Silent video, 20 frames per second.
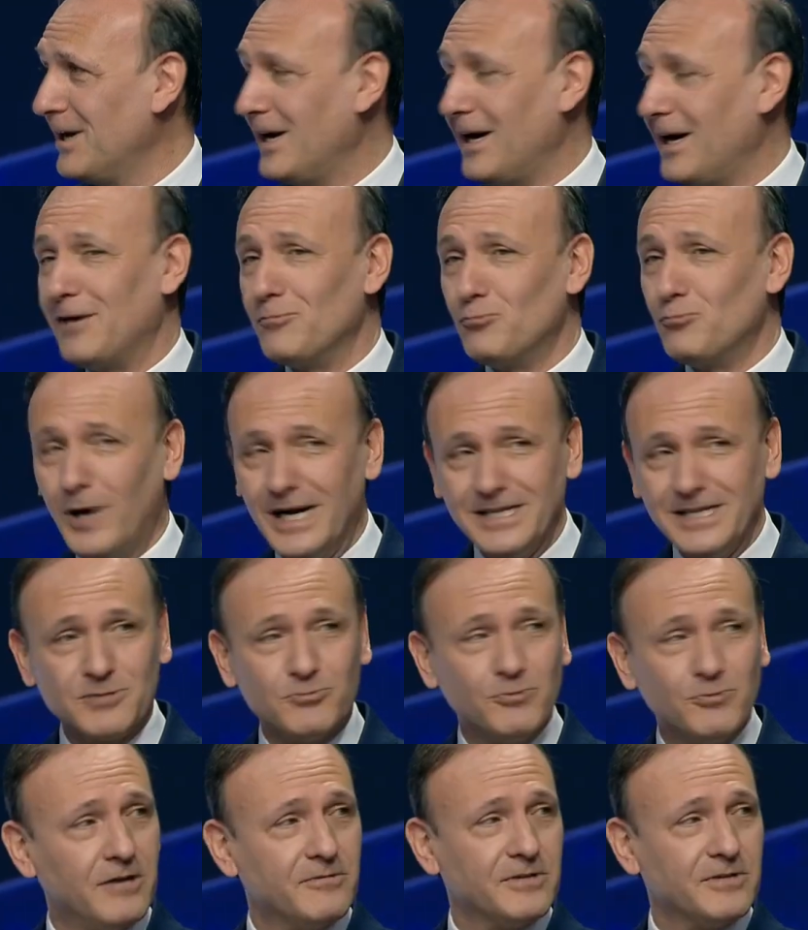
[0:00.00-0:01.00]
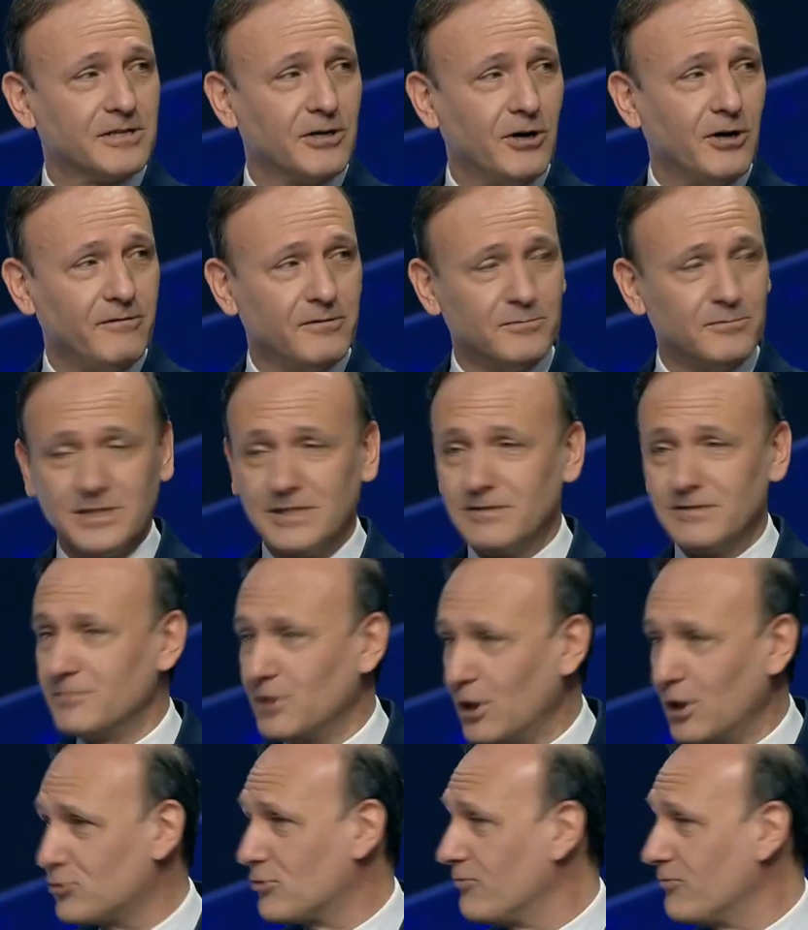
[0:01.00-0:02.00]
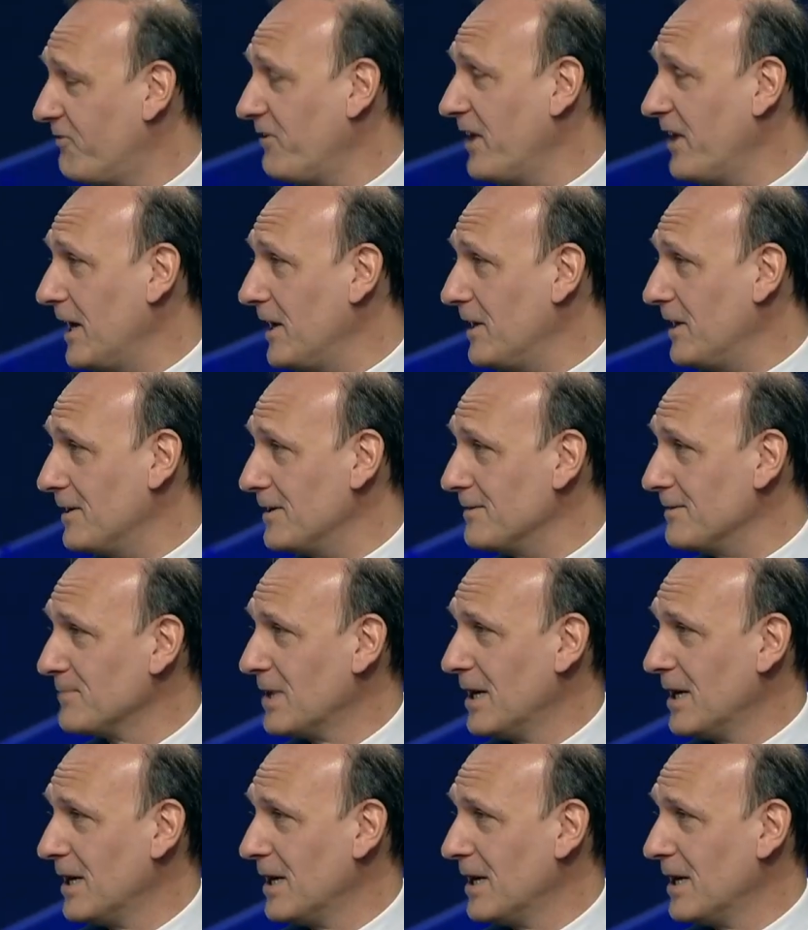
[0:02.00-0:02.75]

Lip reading: and once we are in government, not to fail.